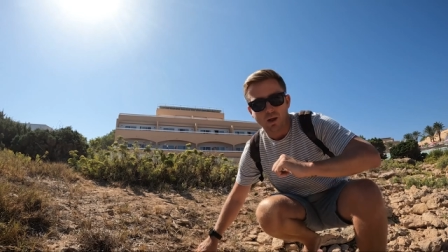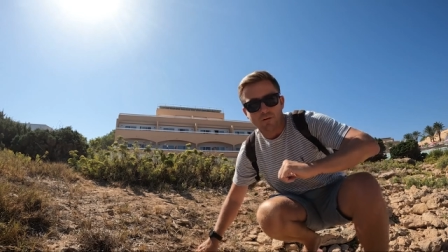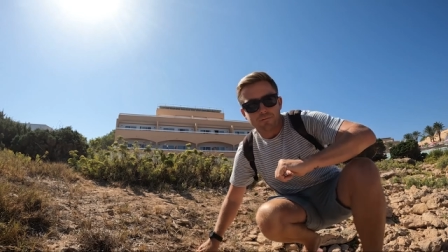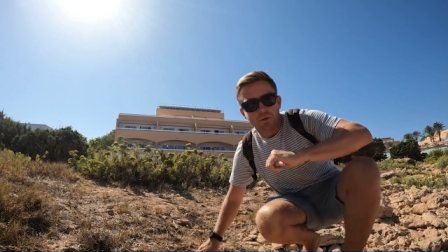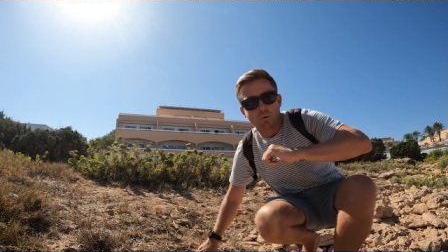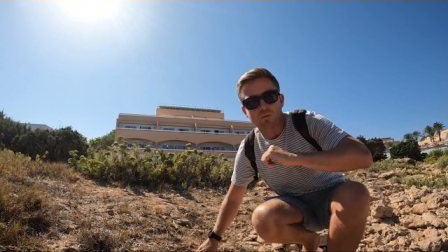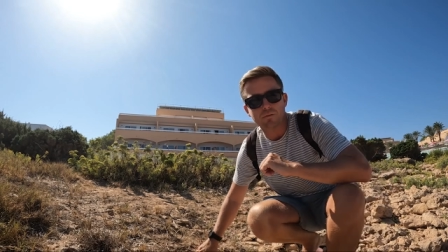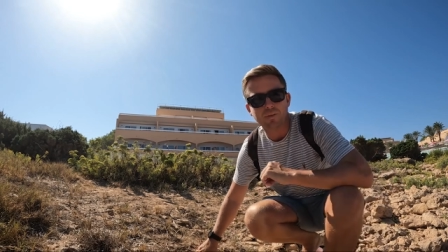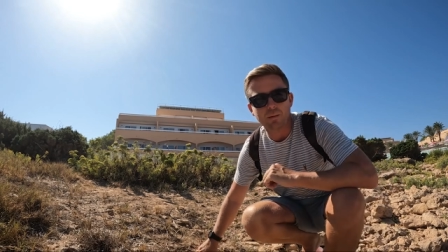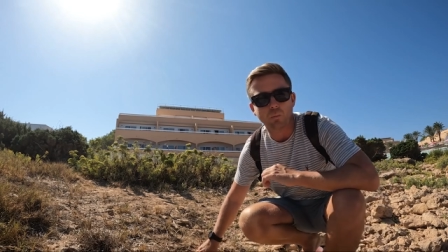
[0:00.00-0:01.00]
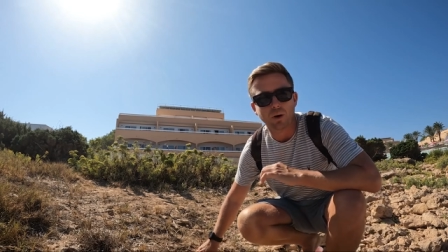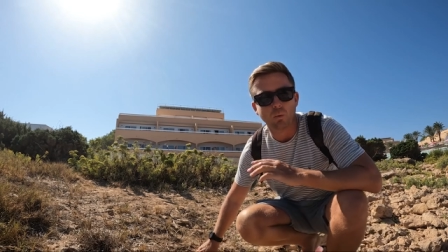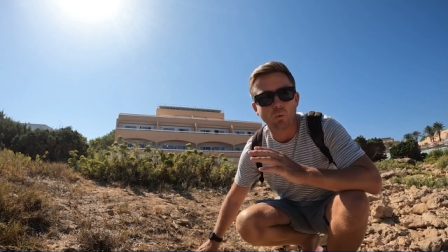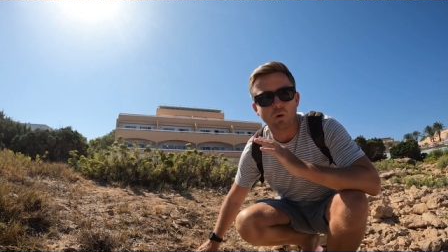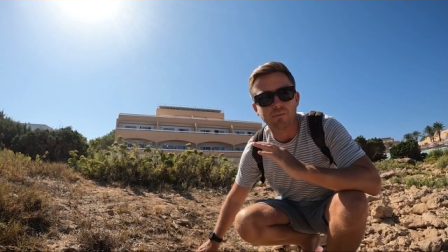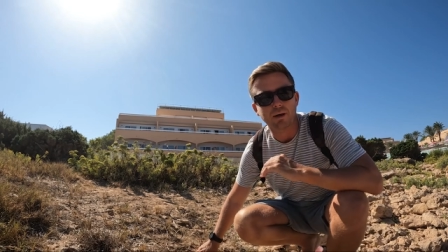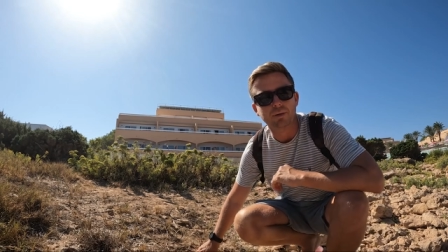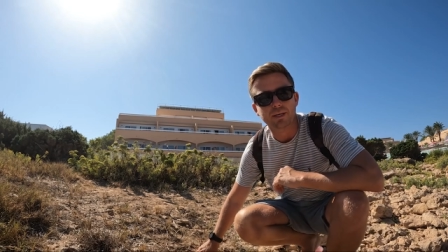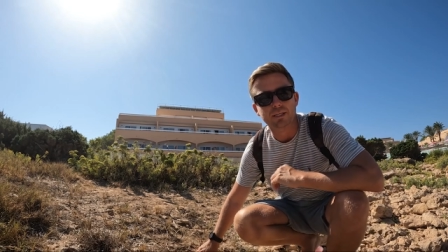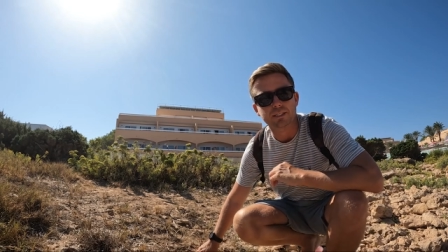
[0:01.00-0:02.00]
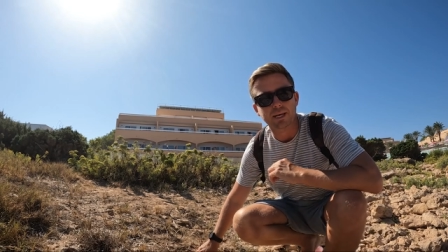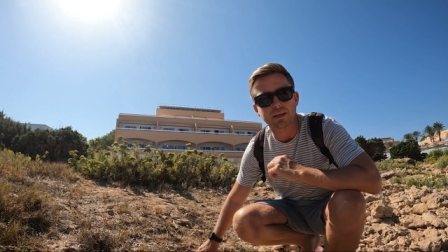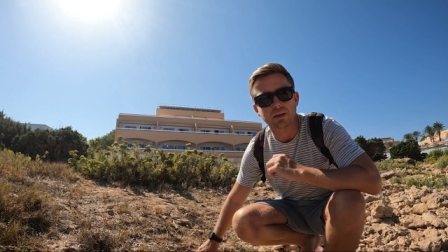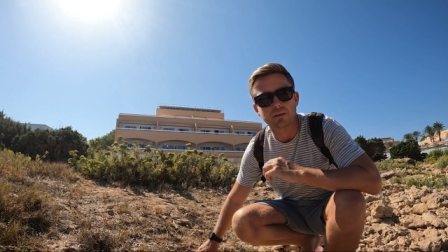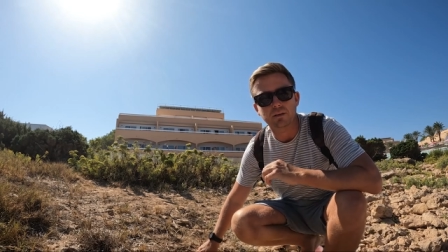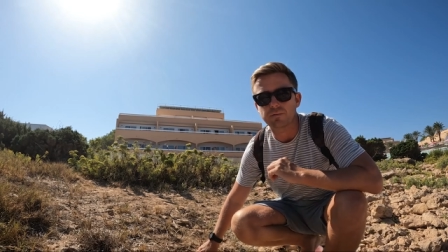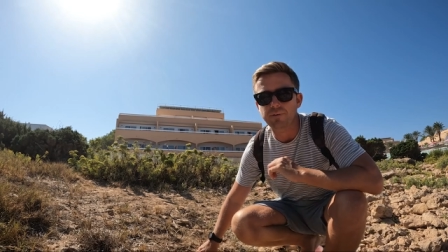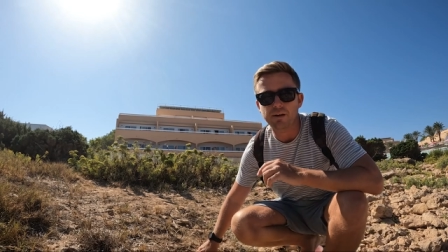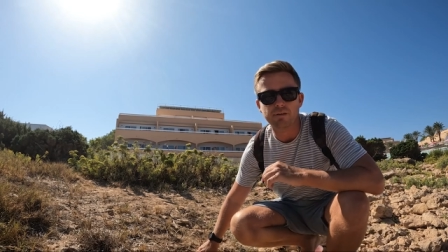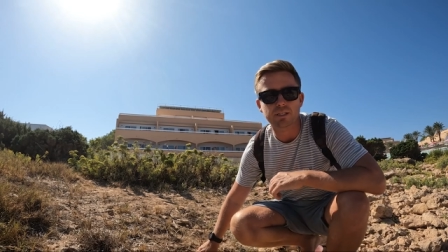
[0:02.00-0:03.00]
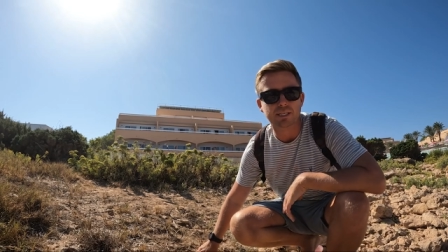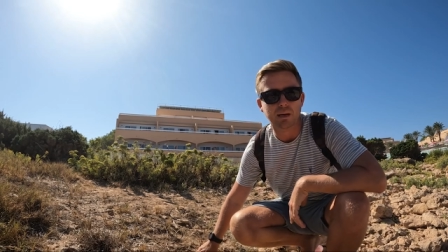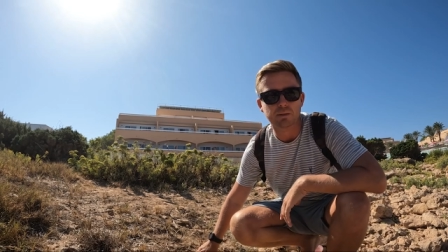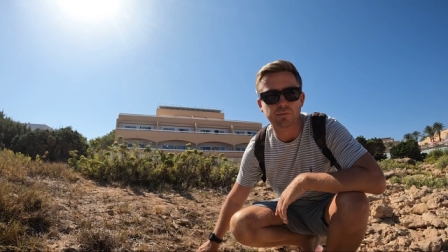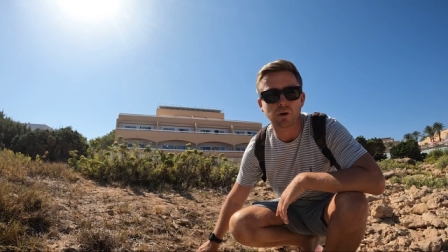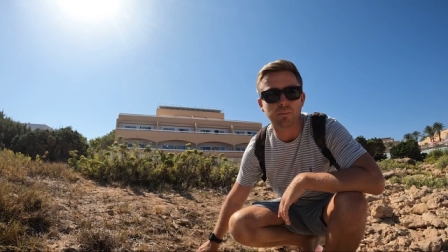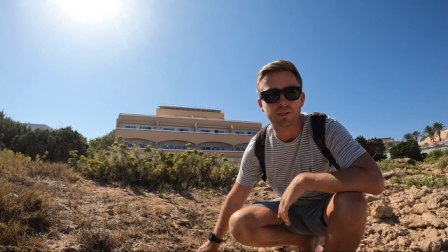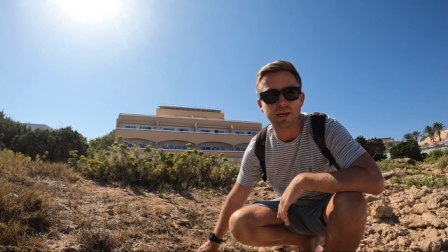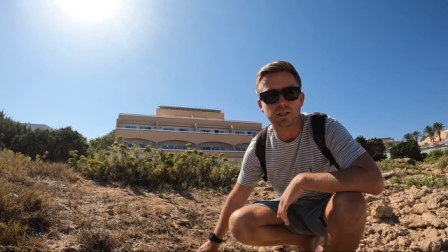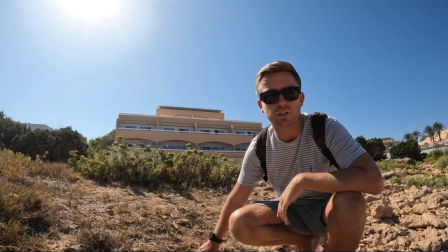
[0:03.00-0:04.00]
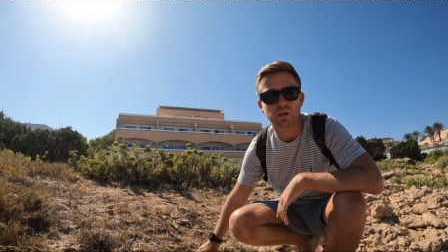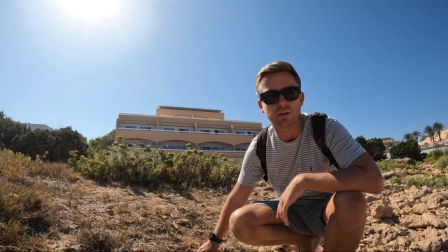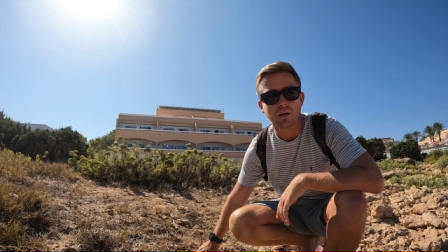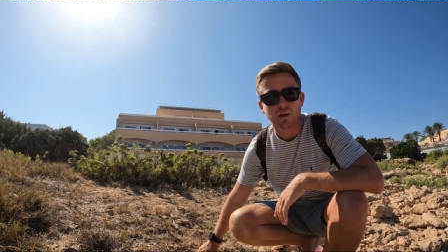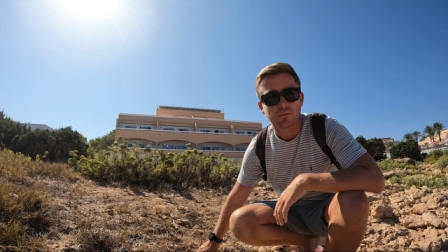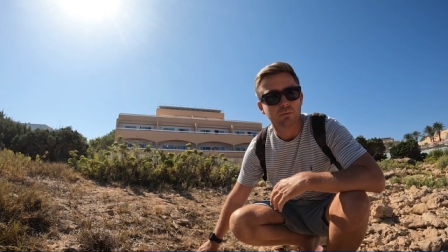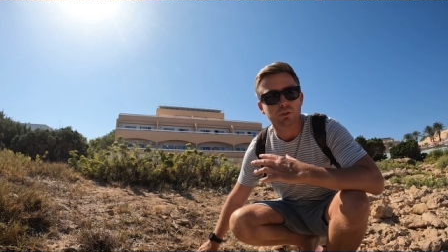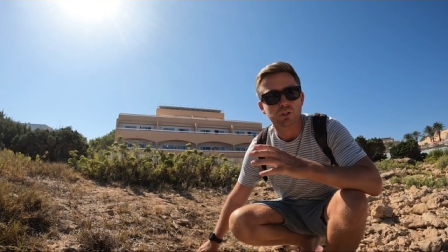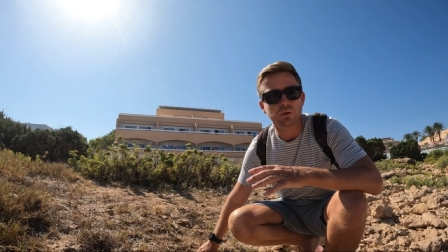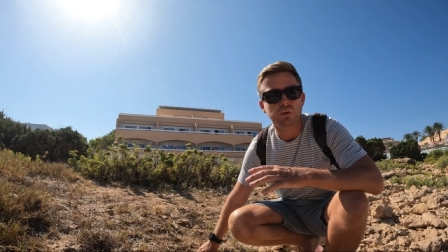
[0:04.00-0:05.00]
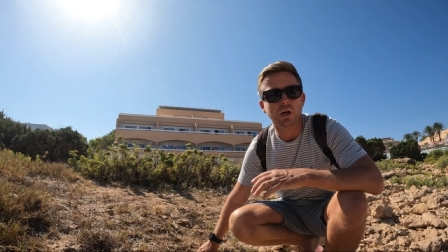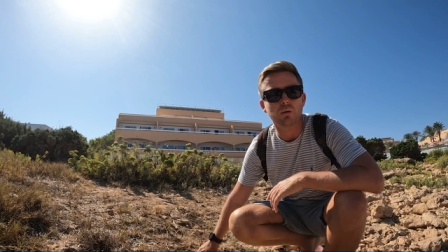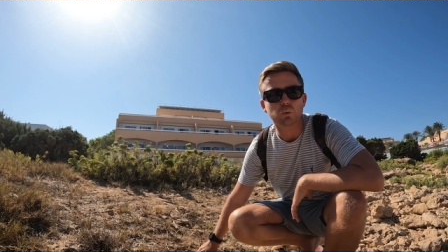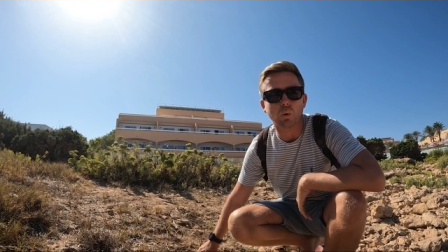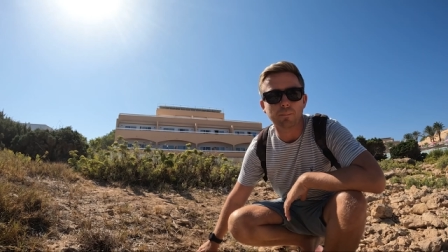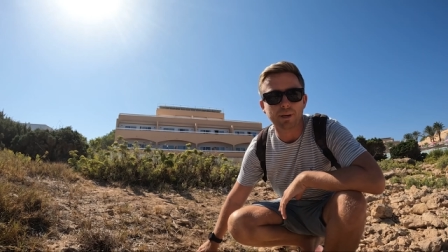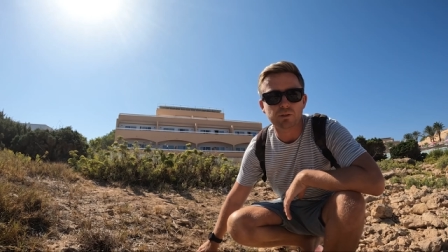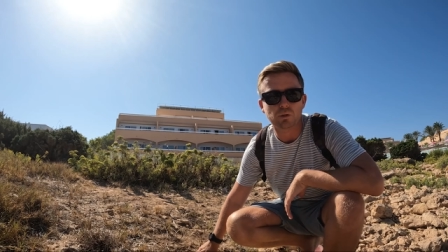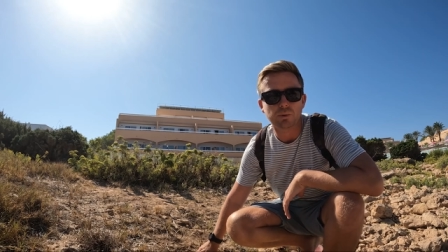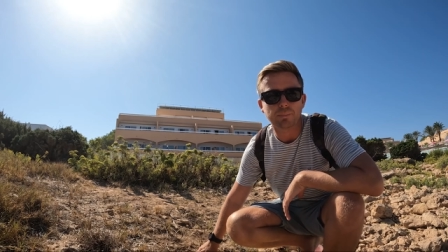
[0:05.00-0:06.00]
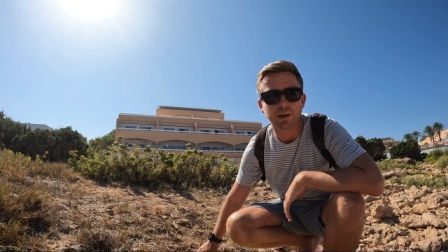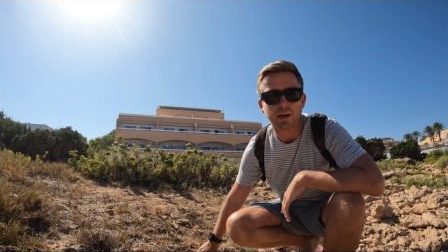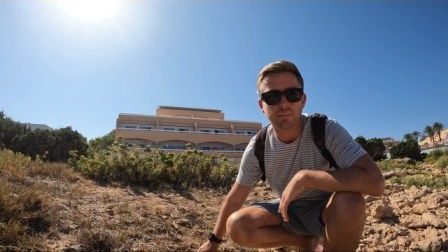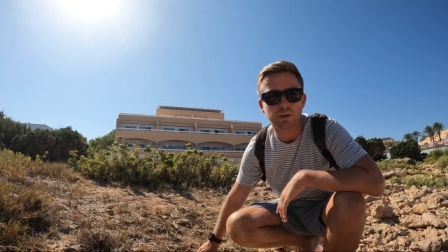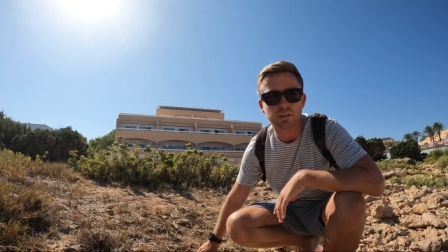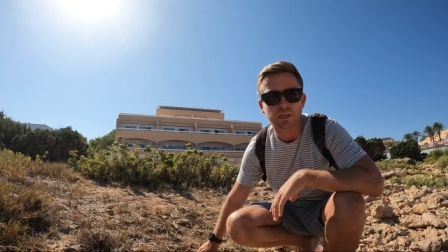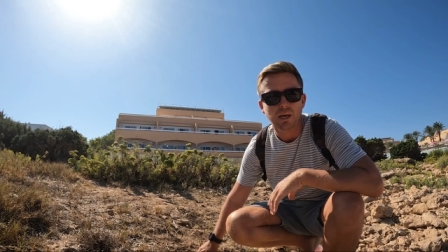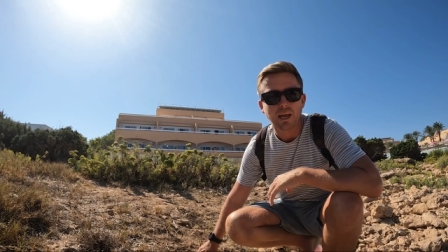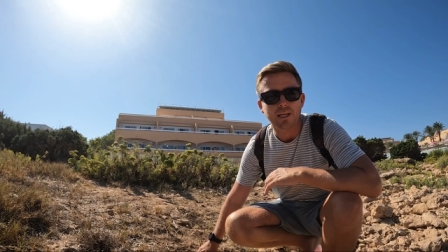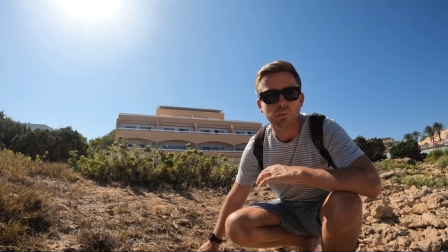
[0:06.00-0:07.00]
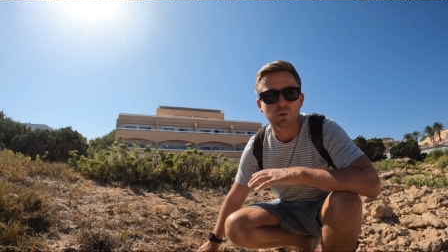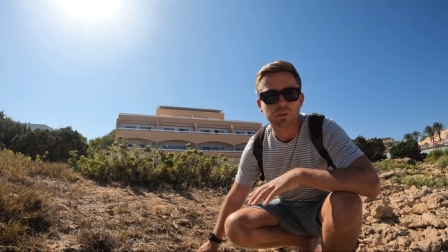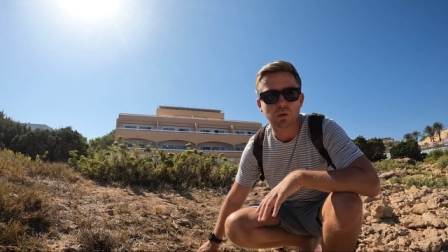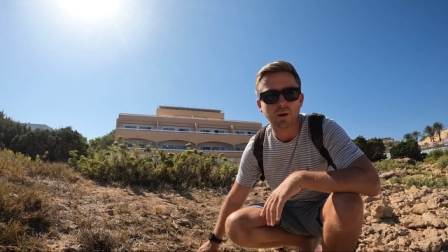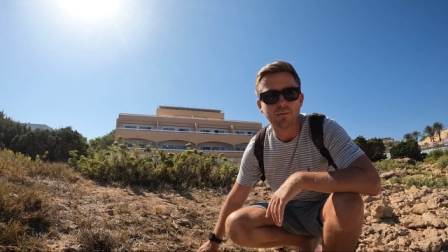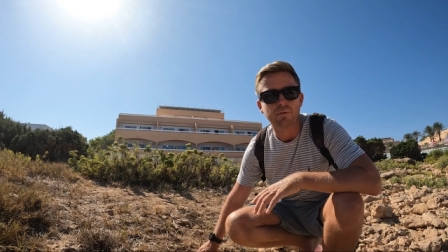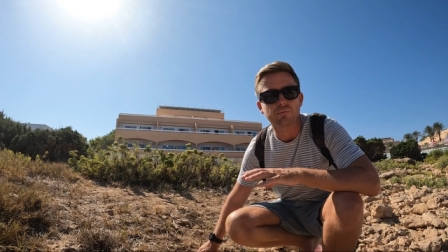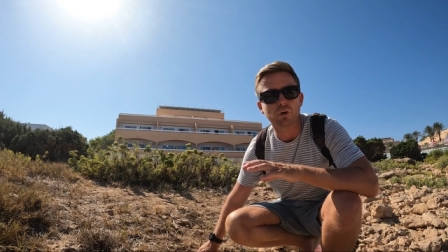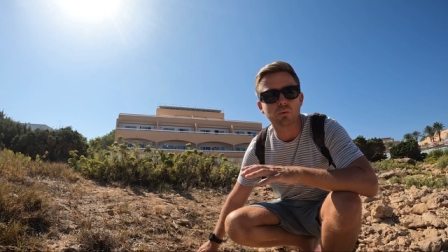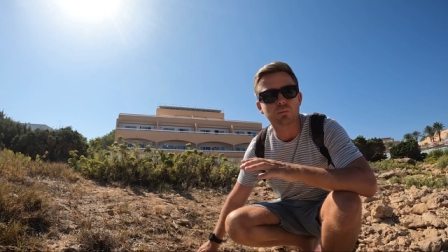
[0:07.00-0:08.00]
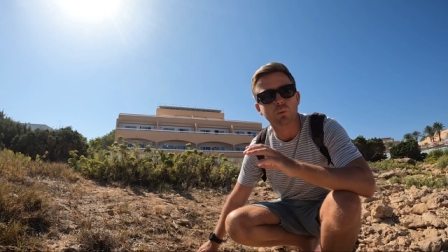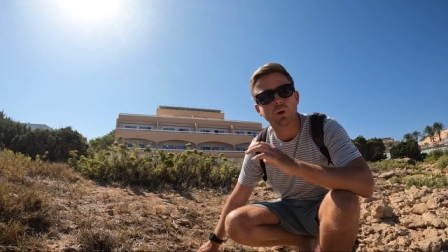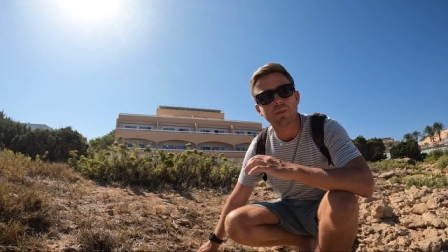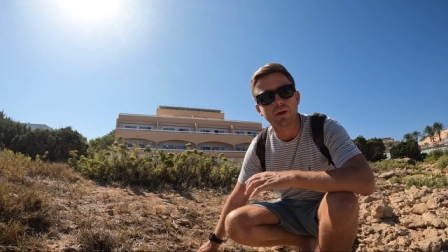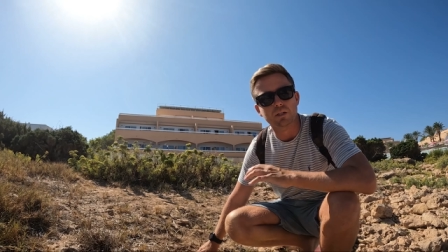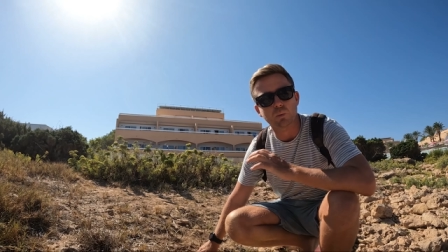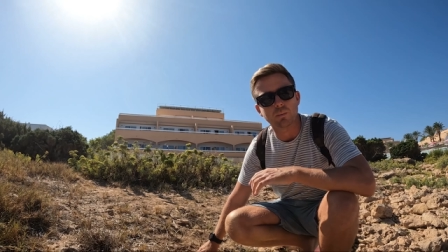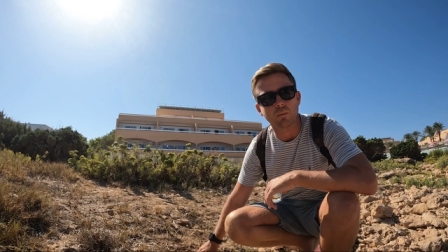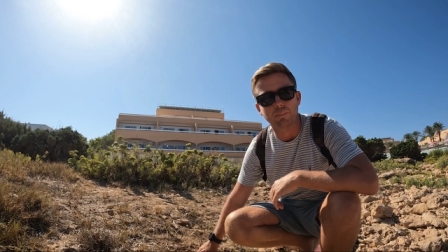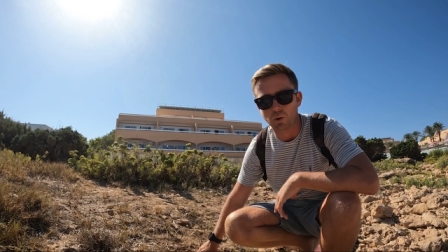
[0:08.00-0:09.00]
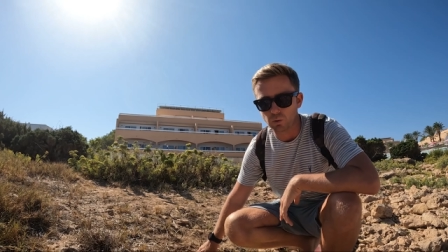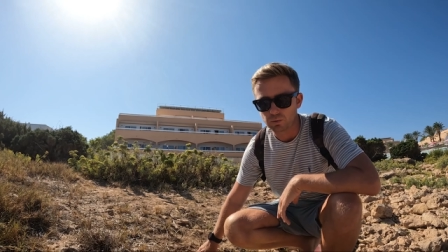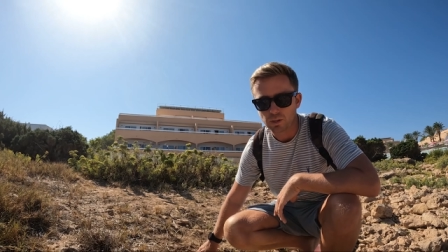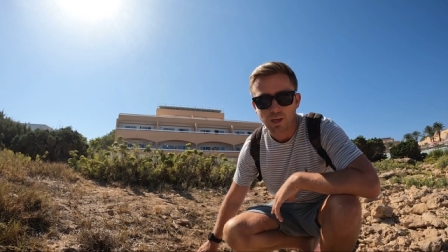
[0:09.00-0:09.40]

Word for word: a few more of them when I walk around in a second. Various types of accommodation, from studios, one-bedroom apartments, and you also have the rooms with a swim-up pool.